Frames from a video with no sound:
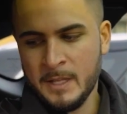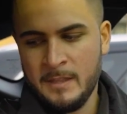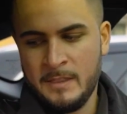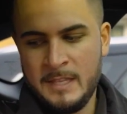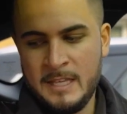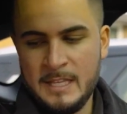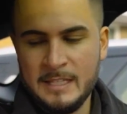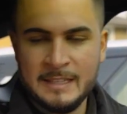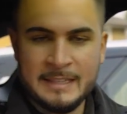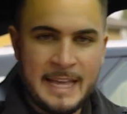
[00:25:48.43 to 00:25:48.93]

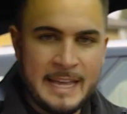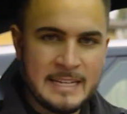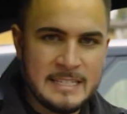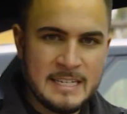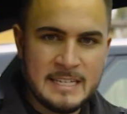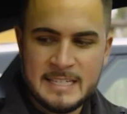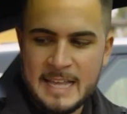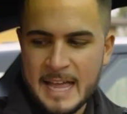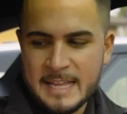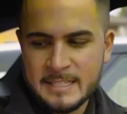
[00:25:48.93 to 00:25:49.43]
the
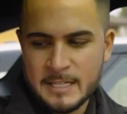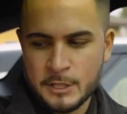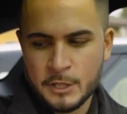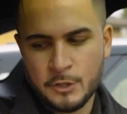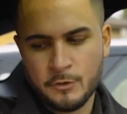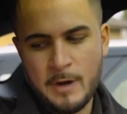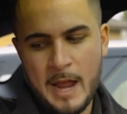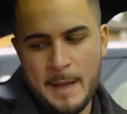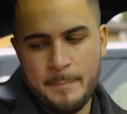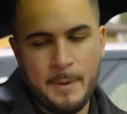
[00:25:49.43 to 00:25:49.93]
Lexus has a
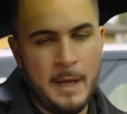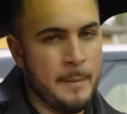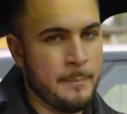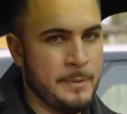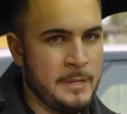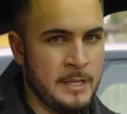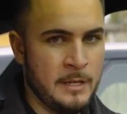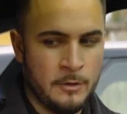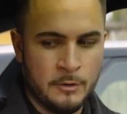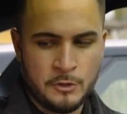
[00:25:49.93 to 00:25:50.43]
strap up
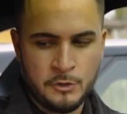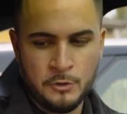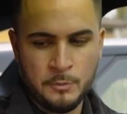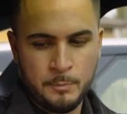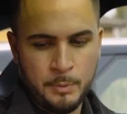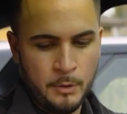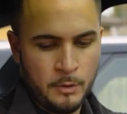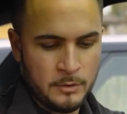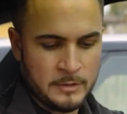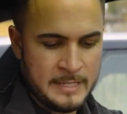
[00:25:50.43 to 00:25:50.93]
here to
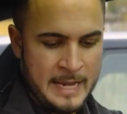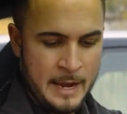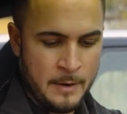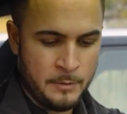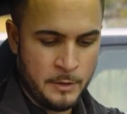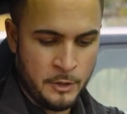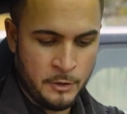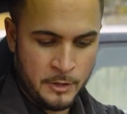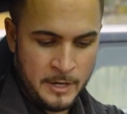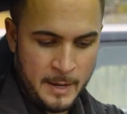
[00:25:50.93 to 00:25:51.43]
pull
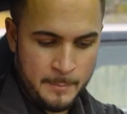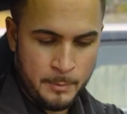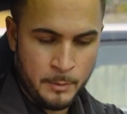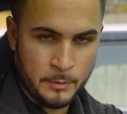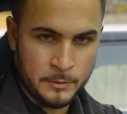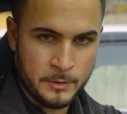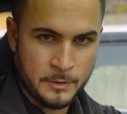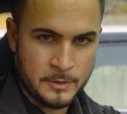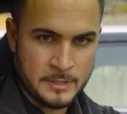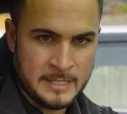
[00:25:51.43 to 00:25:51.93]
down your cup
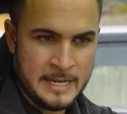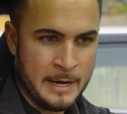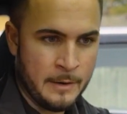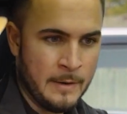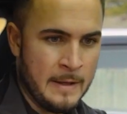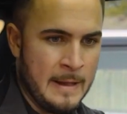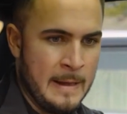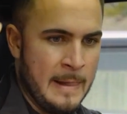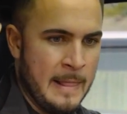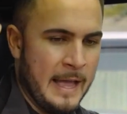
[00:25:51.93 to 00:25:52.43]
holders. Now,
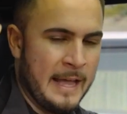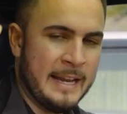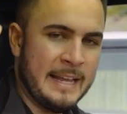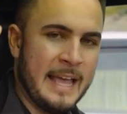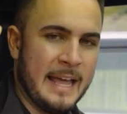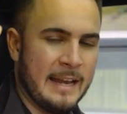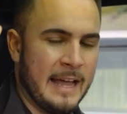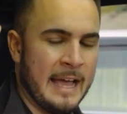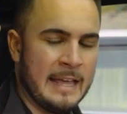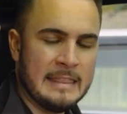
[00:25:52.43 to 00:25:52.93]
and
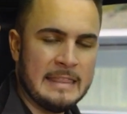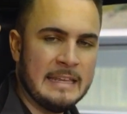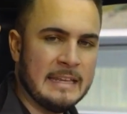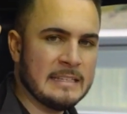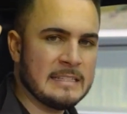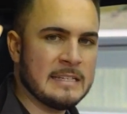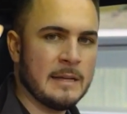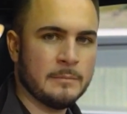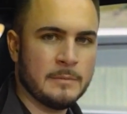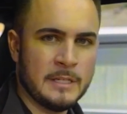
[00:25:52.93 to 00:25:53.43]
again, I think
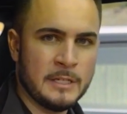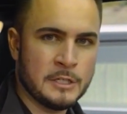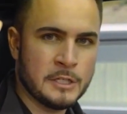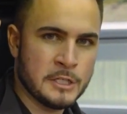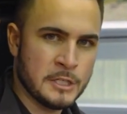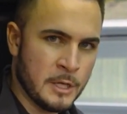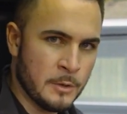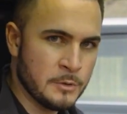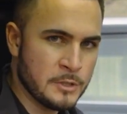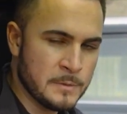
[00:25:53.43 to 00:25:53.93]
it's something
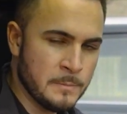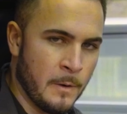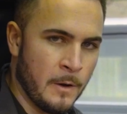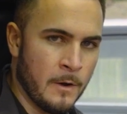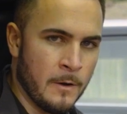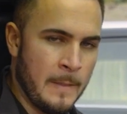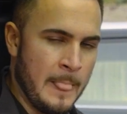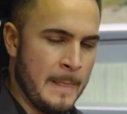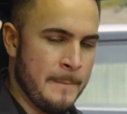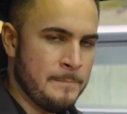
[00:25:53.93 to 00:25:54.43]
so
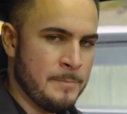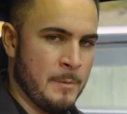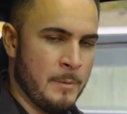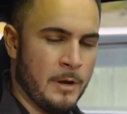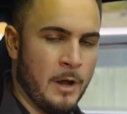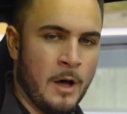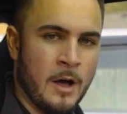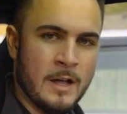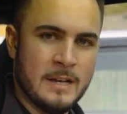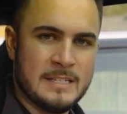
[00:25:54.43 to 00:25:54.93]
small,
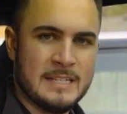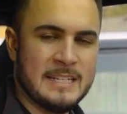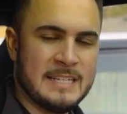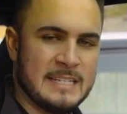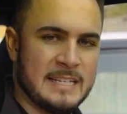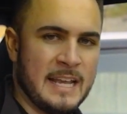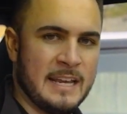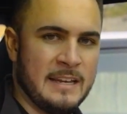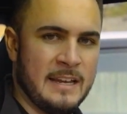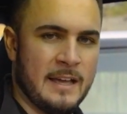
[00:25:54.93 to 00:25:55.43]
but onto the
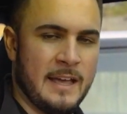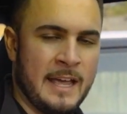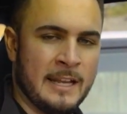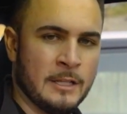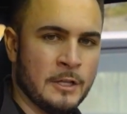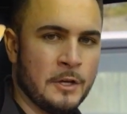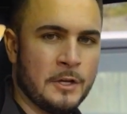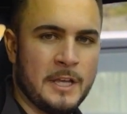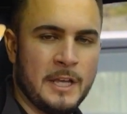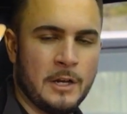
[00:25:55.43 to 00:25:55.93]
Signia
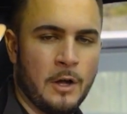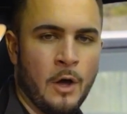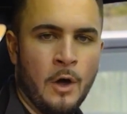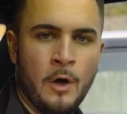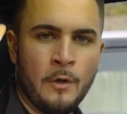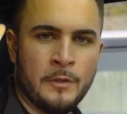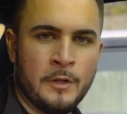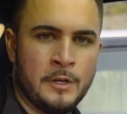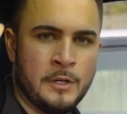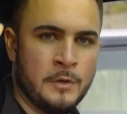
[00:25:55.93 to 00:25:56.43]
and looking at
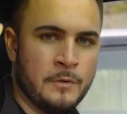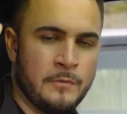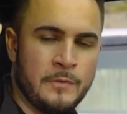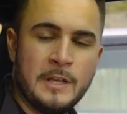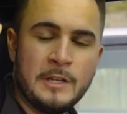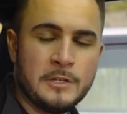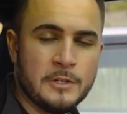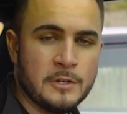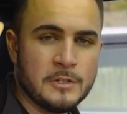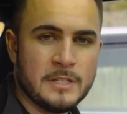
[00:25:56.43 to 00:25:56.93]
all the new
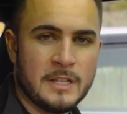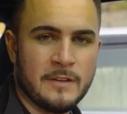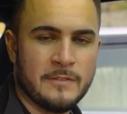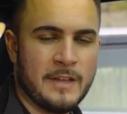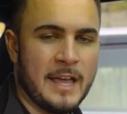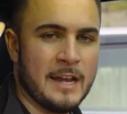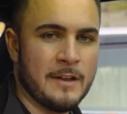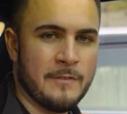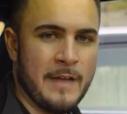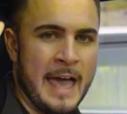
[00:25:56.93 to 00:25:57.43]
features that have
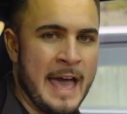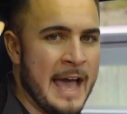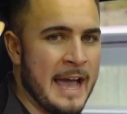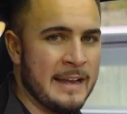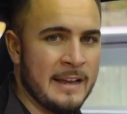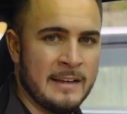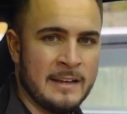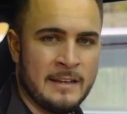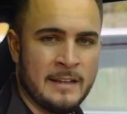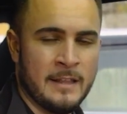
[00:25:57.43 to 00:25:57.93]
kind of
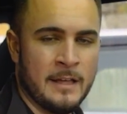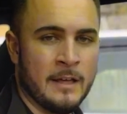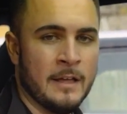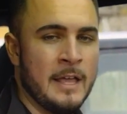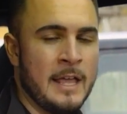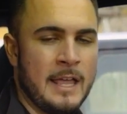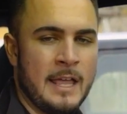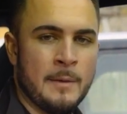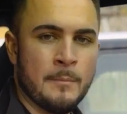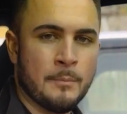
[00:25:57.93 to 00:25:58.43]
added and the
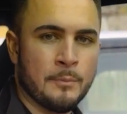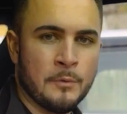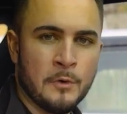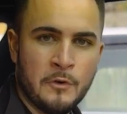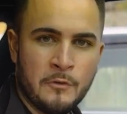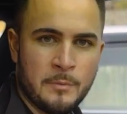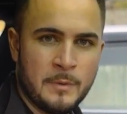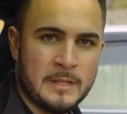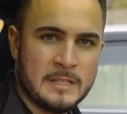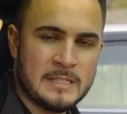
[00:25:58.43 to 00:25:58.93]

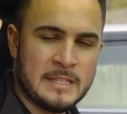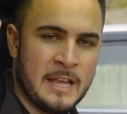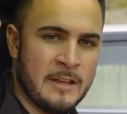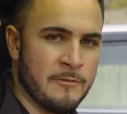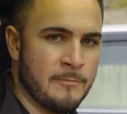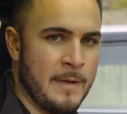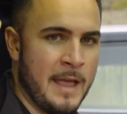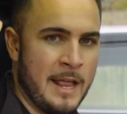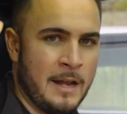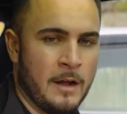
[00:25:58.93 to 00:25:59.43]
improvements
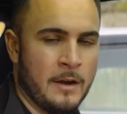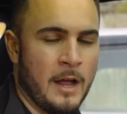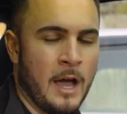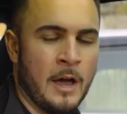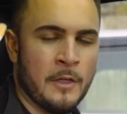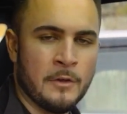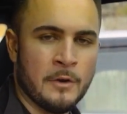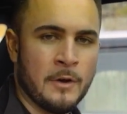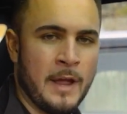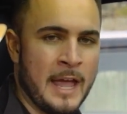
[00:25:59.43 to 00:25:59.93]
they've made on
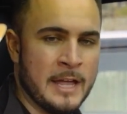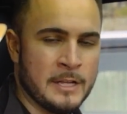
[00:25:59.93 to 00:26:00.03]
other